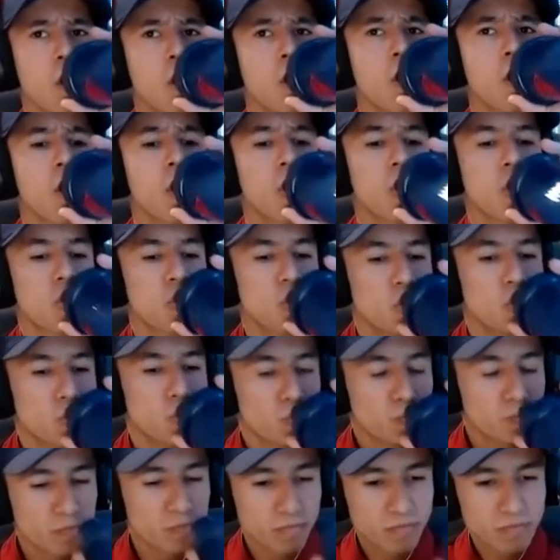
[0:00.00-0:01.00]

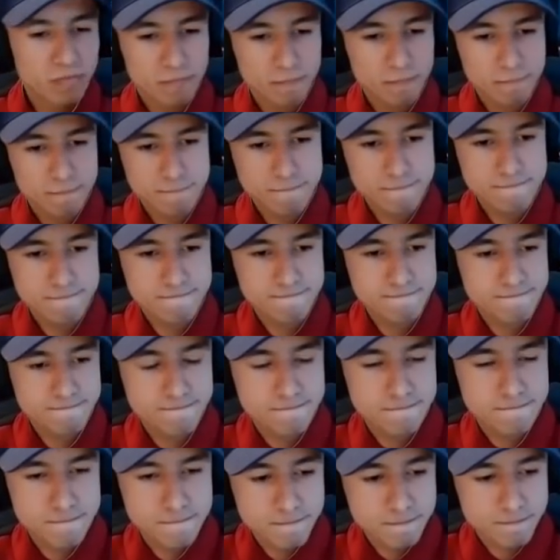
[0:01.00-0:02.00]

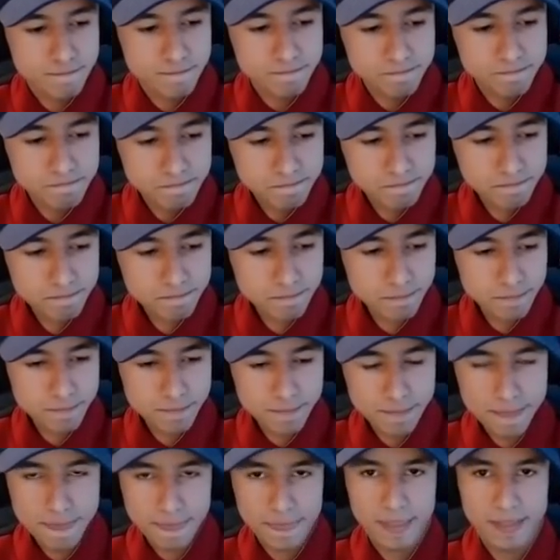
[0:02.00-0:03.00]

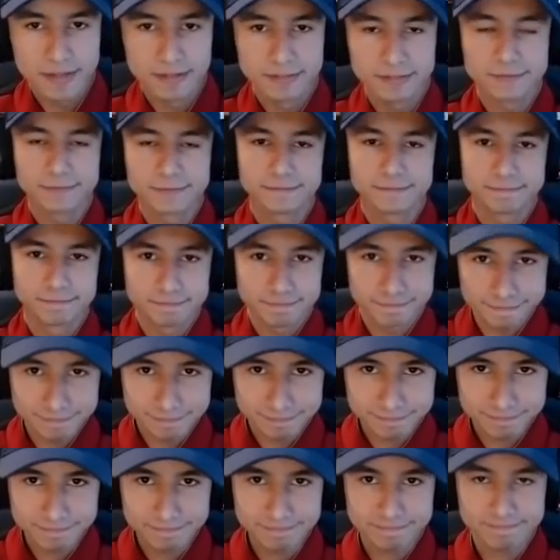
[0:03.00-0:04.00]

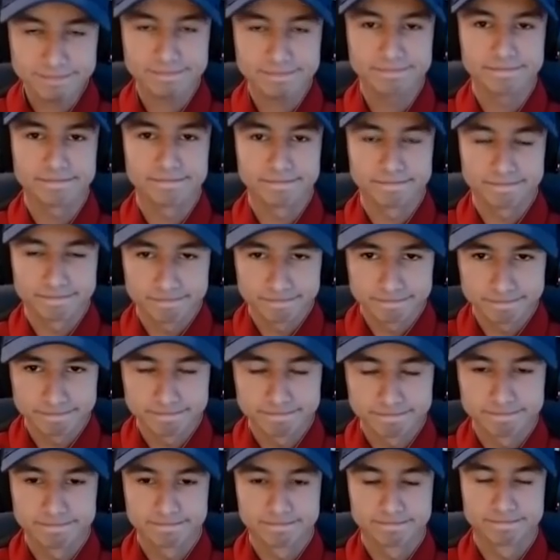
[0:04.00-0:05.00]

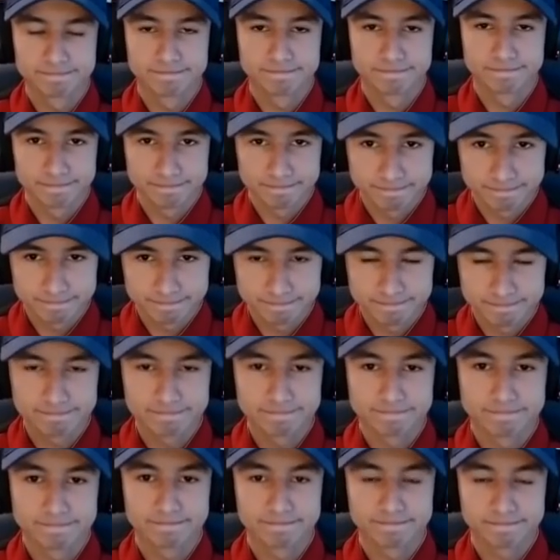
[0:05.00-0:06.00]

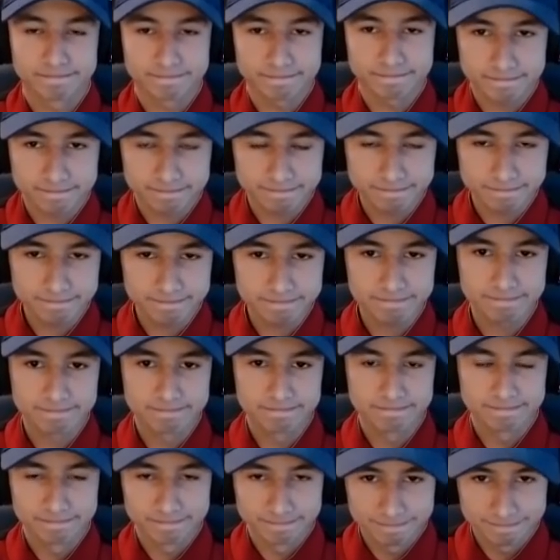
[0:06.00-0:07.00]

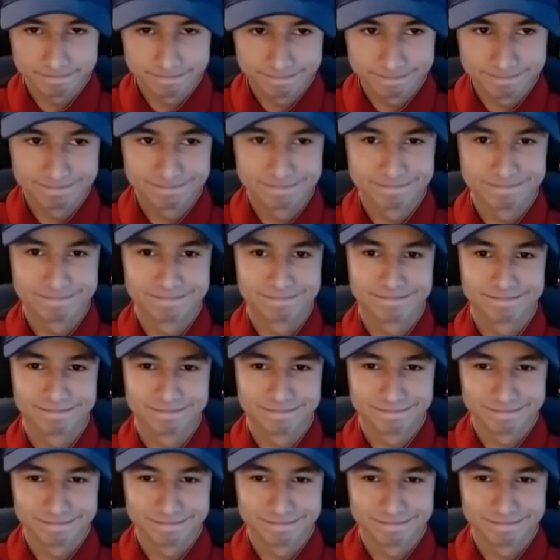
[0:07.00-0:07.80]
No words are spoken by the person on screen.